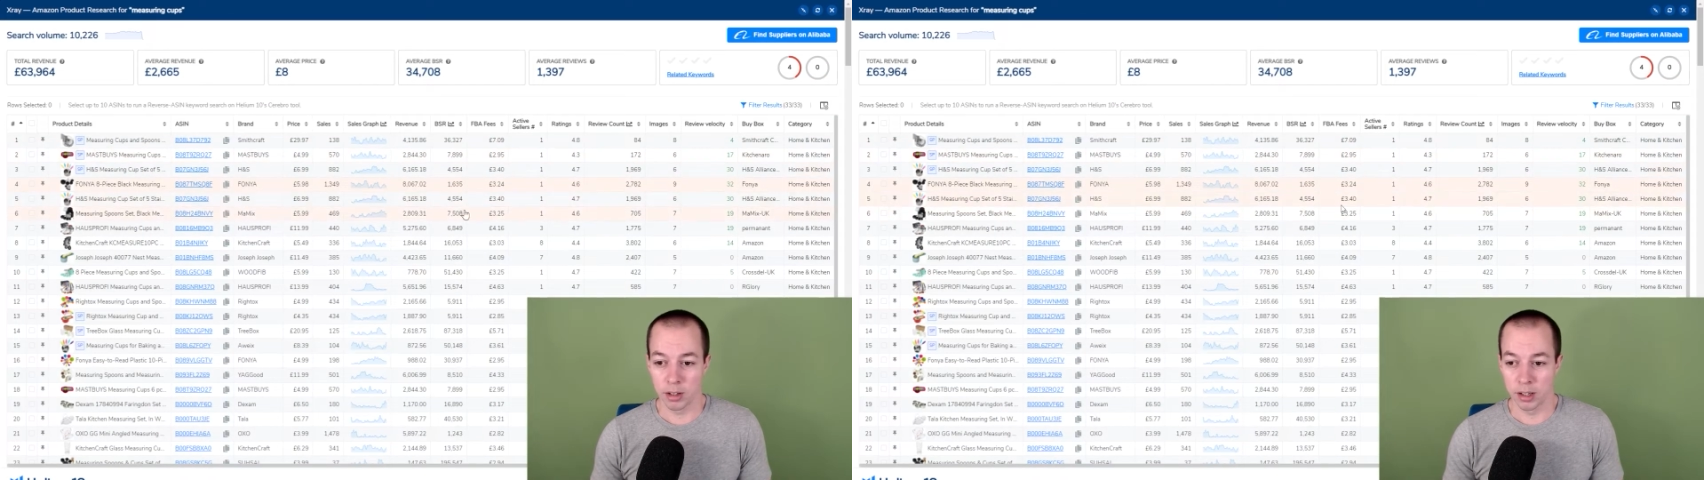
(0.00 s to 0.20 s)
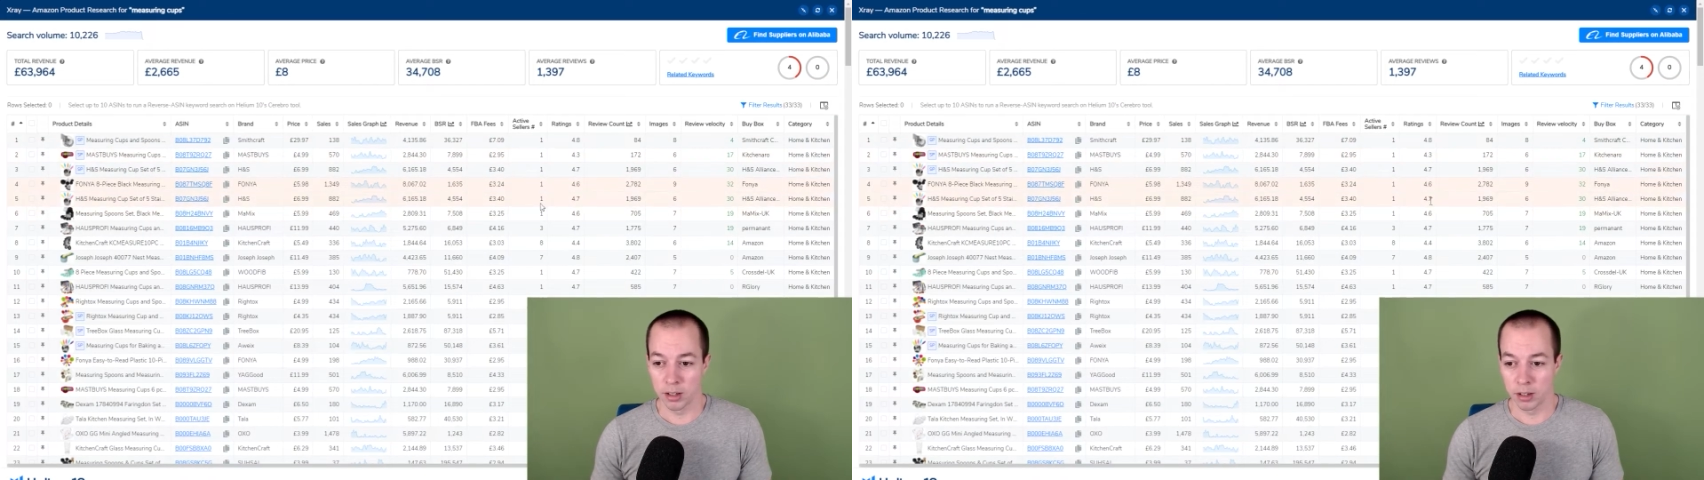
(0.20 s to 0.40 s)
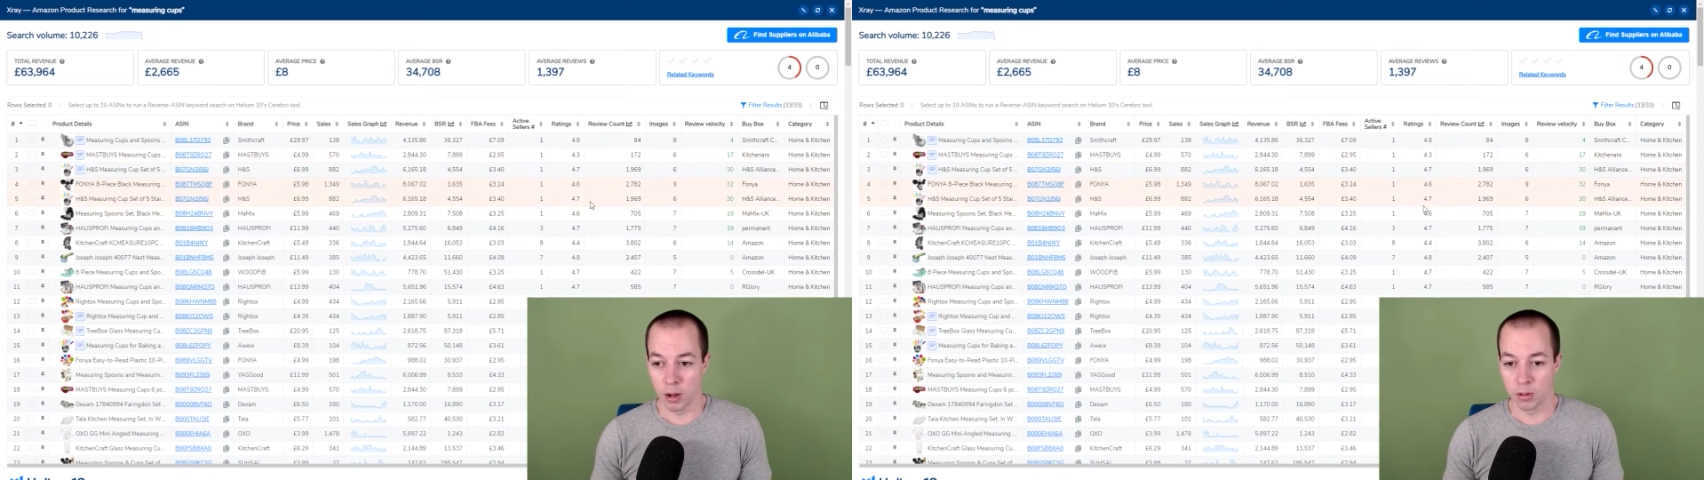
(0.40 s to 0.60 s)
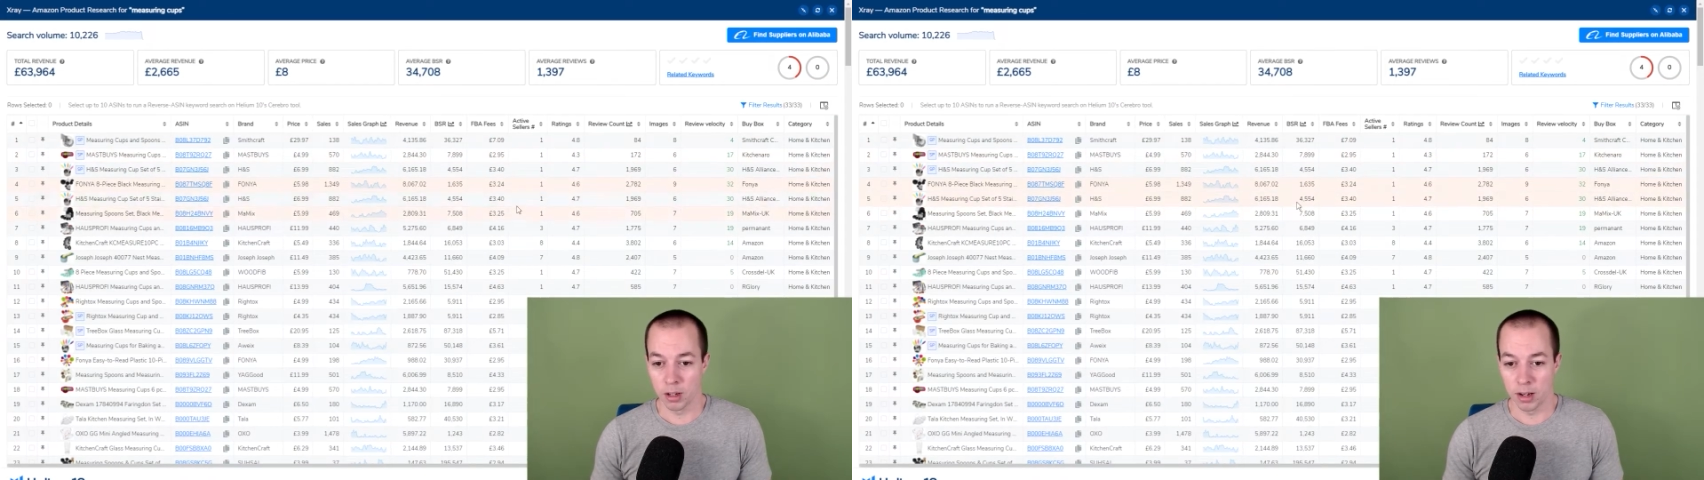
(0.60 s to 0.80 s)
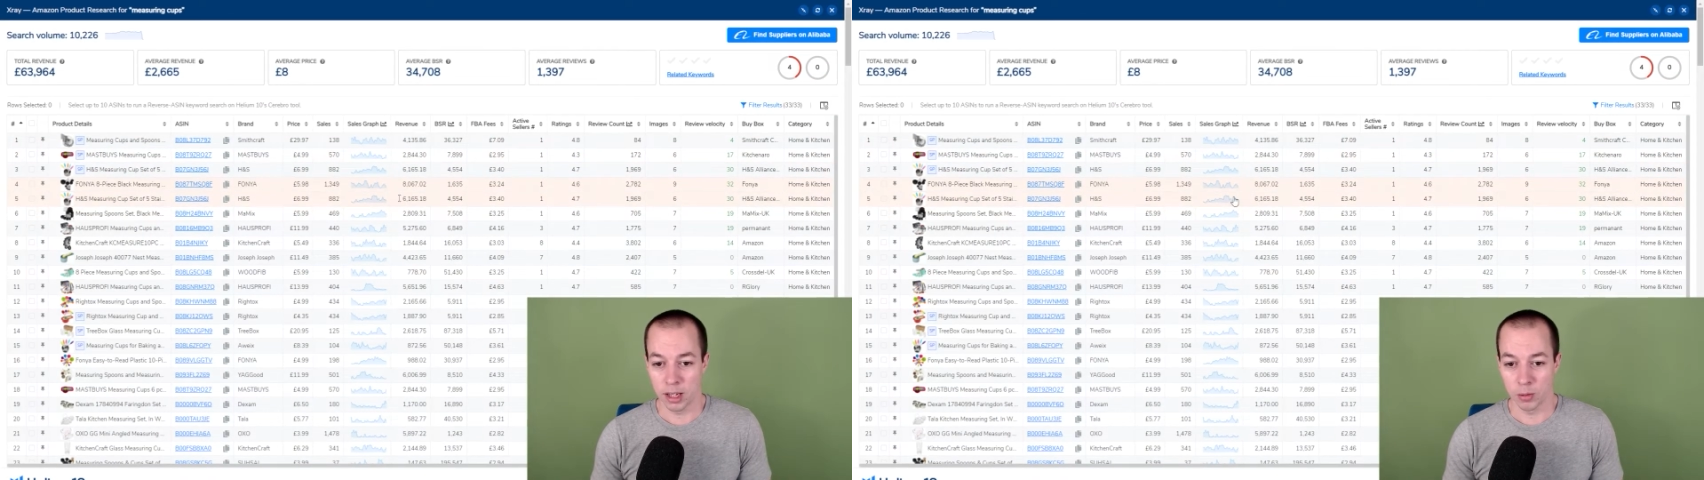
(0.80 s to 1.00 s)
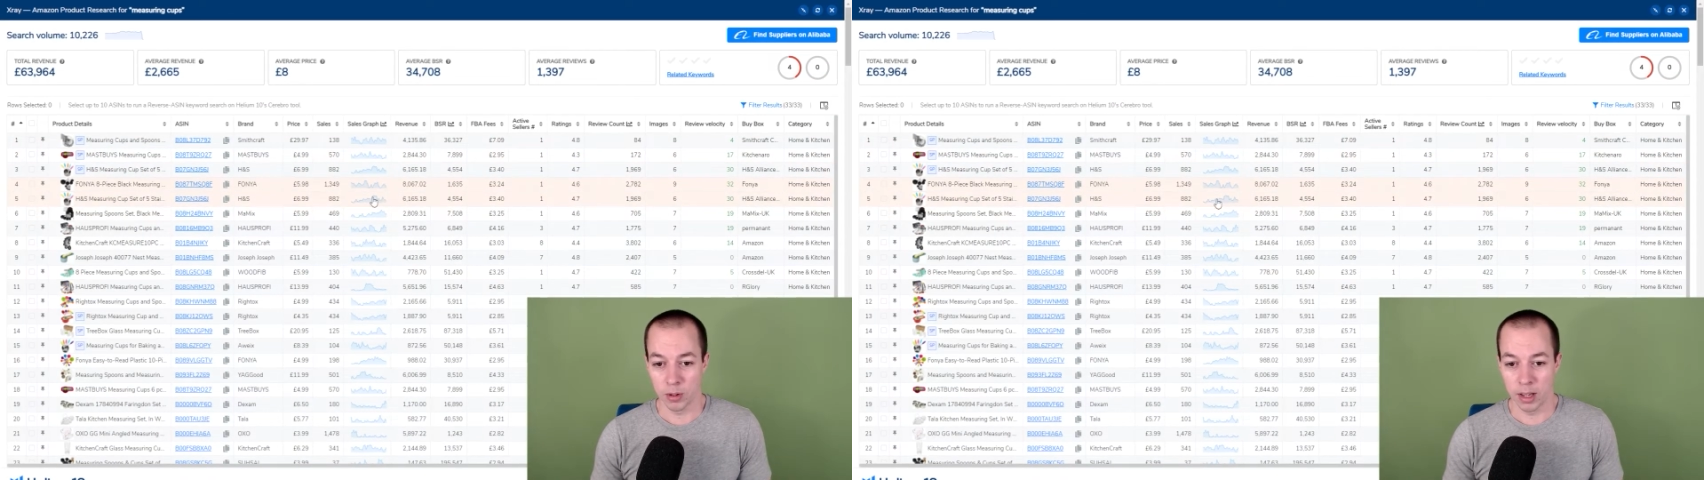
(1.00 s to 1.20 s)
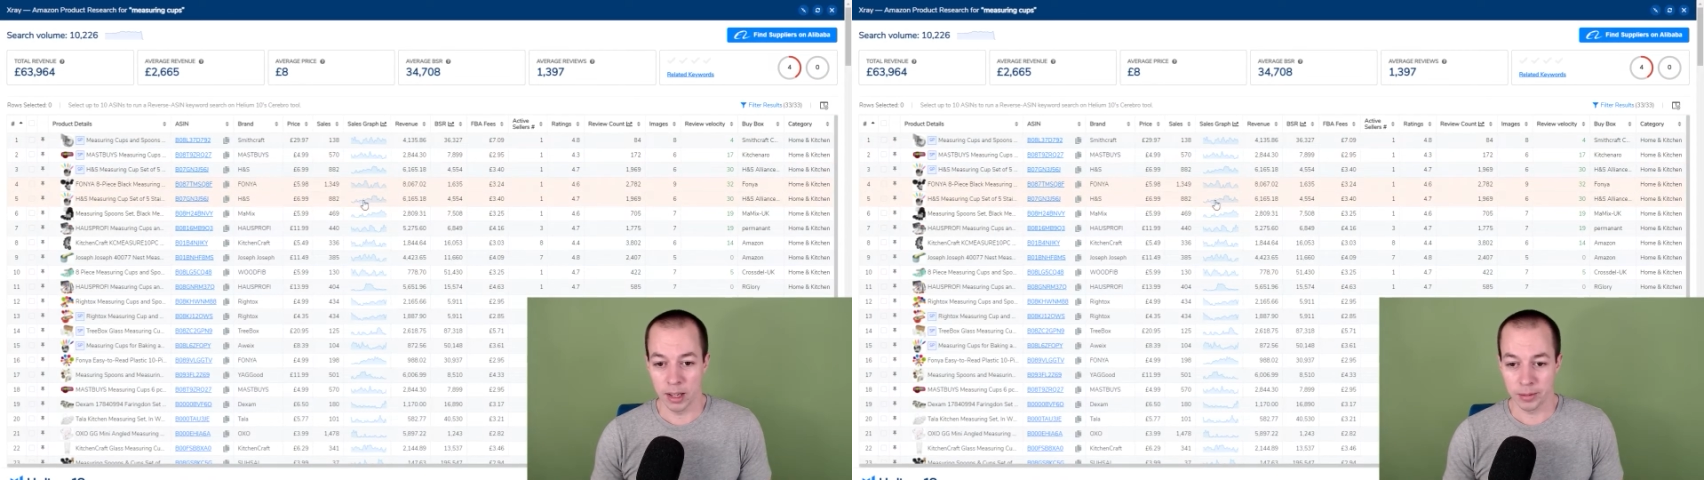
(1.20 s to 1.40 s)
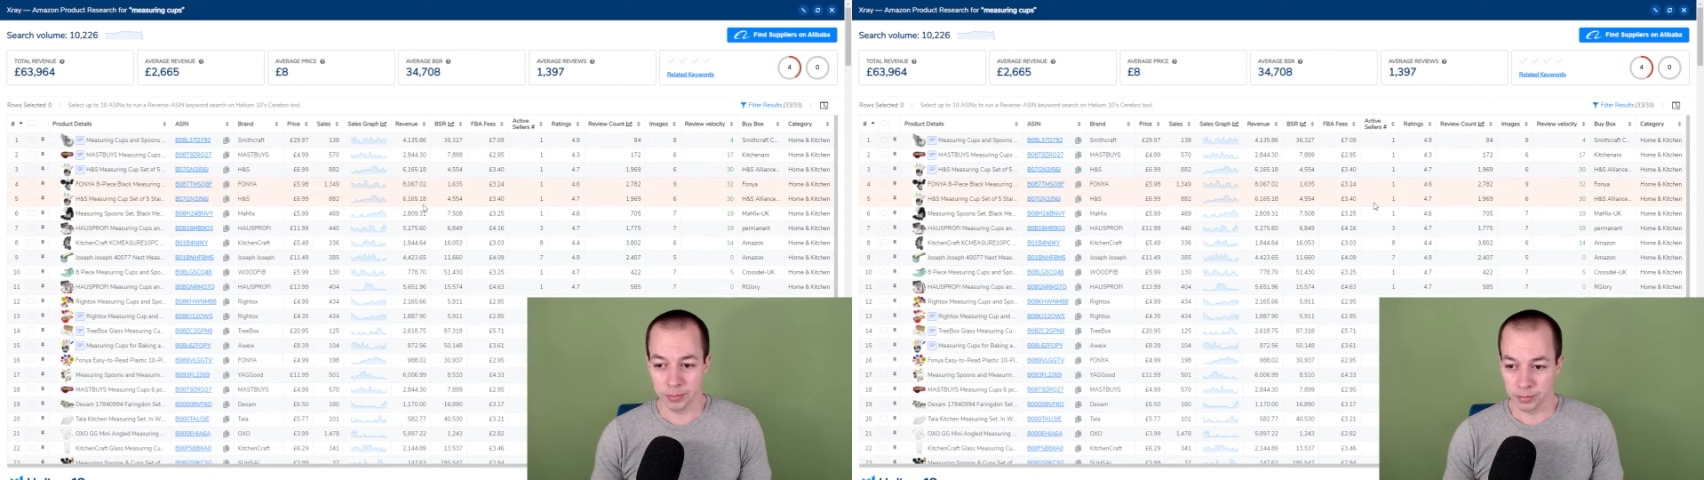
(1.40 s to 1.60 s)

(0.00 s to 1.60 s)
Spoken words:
So let's just go to the next one here.